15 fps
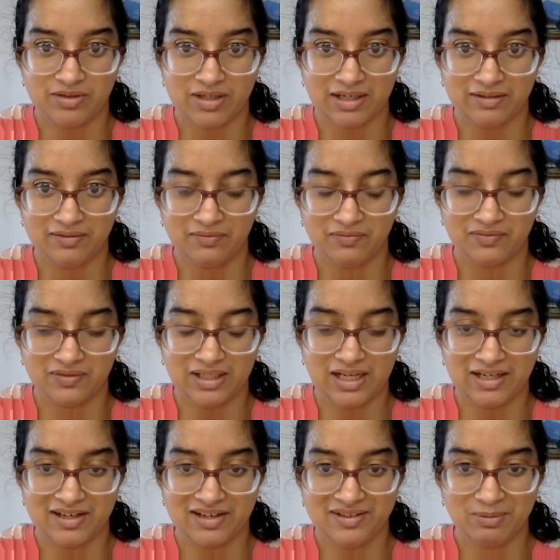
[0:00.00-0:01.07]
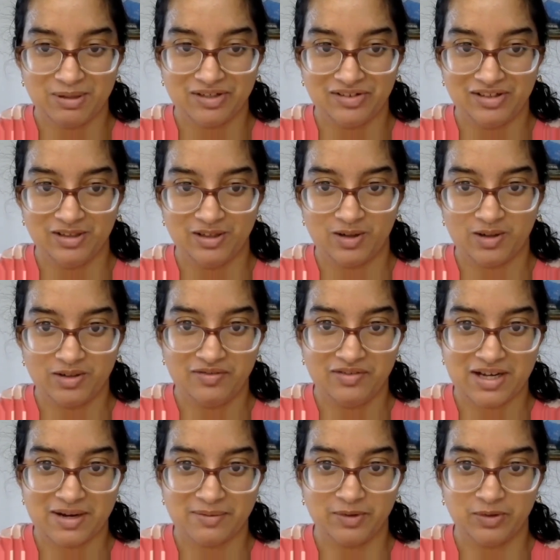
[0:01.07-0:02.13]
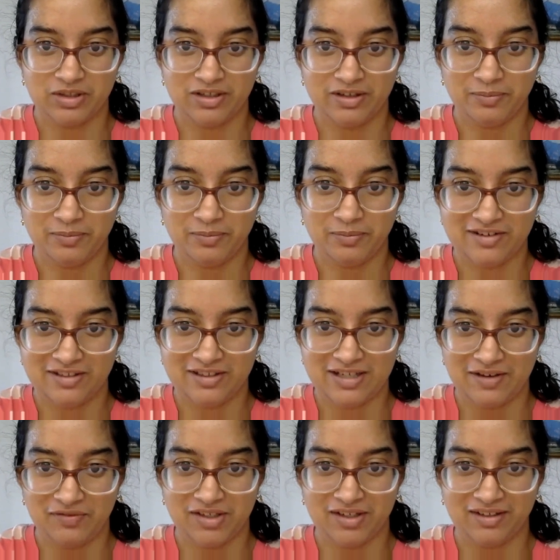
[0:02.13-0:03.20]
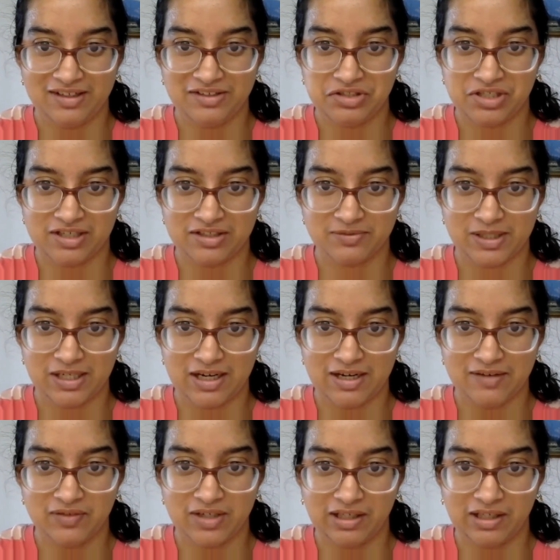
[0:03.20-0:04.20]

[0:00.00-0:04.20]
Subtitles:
Kind of like I spend a lot of time on Twitter, but it's definitely changed my life.